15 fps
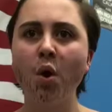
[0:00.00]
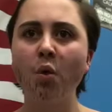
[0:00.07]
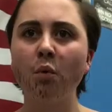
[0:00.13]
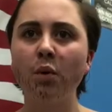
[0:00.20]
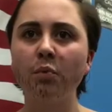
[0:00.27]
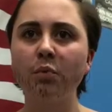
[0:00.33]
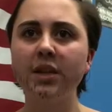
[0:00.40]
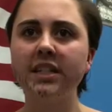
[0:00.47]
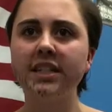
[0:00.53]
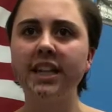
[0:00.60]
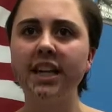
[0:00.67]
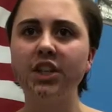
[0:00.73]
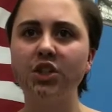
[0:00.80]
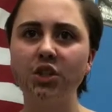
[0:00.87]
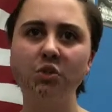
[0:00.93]
when we
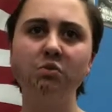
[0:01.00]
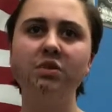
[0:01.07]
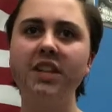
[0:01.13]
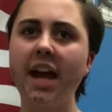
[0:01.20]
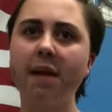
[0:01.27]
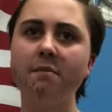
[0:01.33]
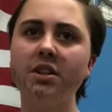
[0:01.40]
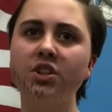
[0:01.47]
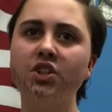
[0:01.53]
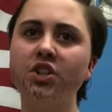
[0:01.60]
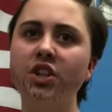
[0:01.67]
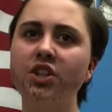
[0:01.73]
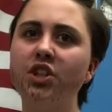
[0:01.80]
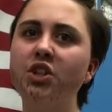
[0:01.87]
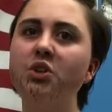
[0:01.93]
did do
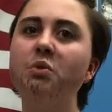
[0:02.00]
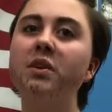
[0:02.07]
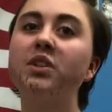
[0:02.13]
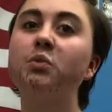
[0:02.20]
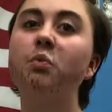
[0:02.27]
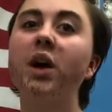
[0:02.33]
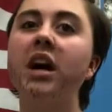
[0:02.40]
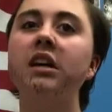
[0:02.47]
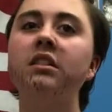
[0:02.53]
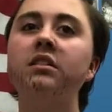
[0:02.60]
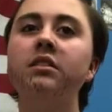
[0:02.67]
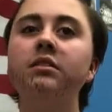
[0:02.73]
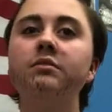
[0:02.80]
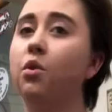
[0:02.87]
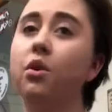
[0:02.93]
damage to you as
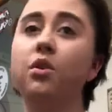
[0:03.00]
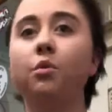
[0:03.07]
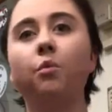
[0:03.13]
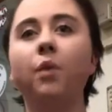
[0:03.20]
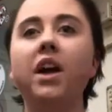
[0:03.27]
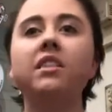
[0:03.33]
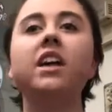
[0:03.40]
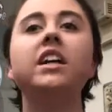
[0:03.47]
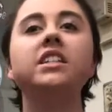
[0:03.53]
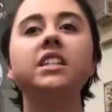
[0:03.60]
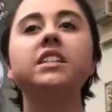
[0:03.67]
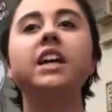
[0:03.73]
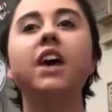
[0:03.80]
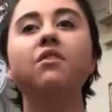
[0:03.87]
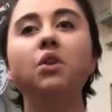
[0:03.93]
well. Well, I
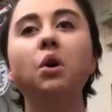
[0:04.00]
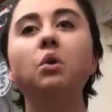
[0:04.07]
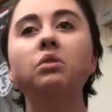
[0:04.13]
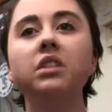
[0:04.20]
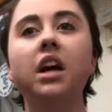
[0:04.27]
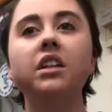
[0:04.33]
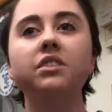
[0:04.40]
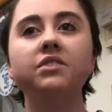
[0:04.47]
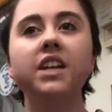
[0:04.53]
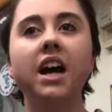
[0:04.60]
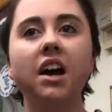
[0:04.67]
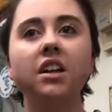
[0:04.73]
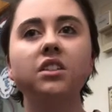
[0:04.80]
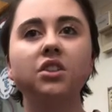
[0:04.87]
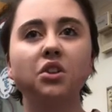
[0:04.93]
didn't have a whole lot of
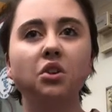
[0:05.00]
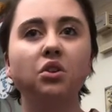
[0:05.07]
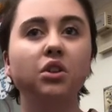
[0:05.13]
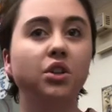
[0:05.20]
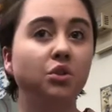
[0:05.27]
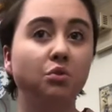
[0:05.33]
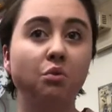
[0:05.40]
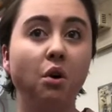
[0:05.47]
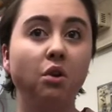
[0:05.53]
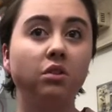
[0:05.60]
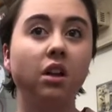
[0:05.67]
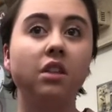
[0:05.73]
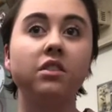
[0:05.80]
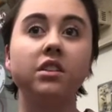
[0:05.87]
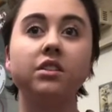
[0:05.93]
tactical control
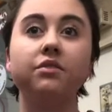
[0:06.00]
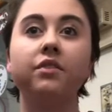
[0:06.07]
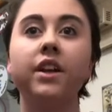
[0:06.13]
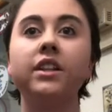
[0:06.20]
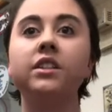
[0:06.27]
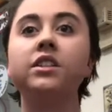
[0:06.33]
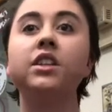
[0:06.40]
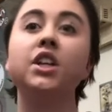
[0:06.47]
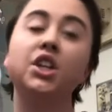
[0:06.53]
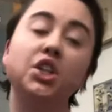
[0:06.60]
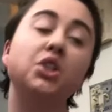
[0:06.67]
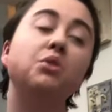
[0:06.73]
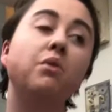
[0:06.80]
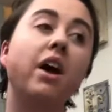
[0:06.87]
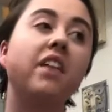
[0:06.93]
on the defense.
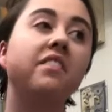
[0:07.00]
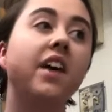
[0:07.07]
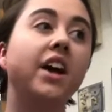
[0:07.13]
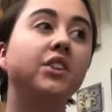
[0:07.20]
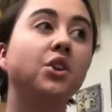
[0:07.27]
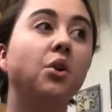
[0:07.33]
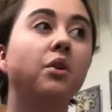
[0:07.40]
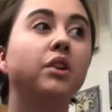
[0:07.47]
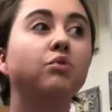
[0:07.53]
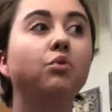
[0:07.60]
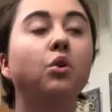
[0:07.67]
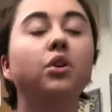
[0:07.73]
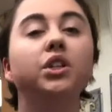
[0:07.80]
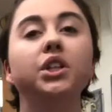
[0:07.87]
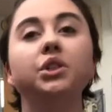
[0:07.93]
You had that going
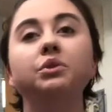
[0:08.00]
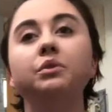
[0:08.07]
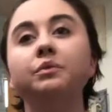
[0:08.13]
for you.